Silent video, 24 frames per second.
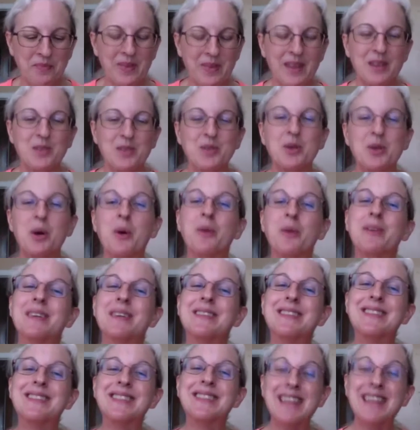So the
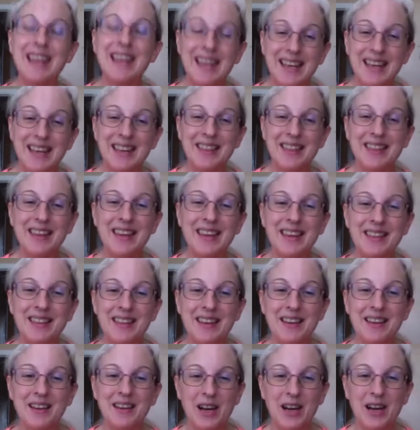second thing
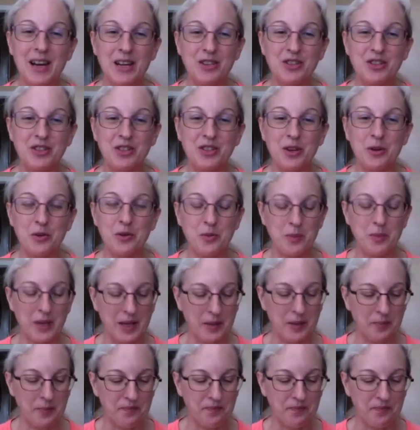that God showed me